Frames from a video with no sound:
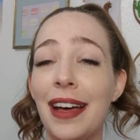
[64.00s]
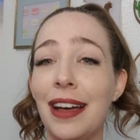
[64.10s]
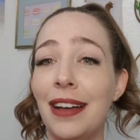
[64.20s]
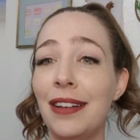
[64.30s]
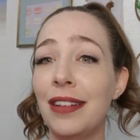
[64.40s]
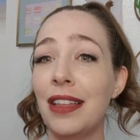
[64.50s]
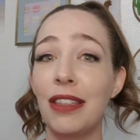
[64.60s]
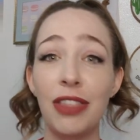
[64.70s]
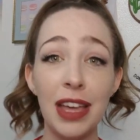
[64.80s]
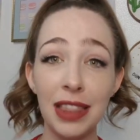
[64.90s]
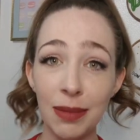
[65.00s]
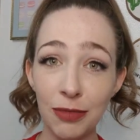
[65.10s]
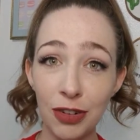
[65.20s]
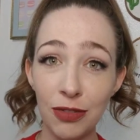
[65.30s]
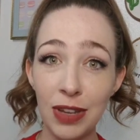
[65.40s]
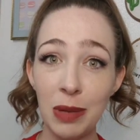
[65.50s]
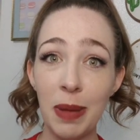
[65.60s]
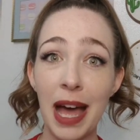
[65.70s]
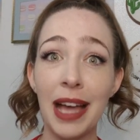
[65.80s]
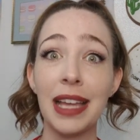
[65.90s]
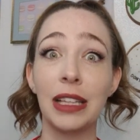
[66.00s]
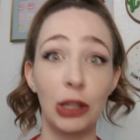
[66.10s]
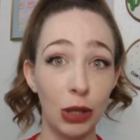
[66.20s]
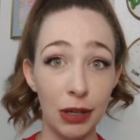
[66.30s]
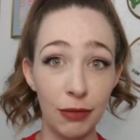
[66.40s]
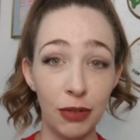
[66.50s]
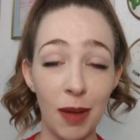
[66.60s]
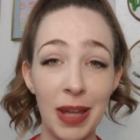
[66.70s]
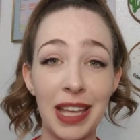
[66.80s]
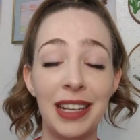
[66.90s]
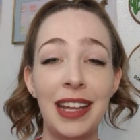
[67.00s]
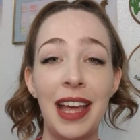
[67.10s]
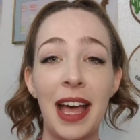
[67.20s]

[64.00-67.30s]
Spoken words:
thank them for feedback and learn from it.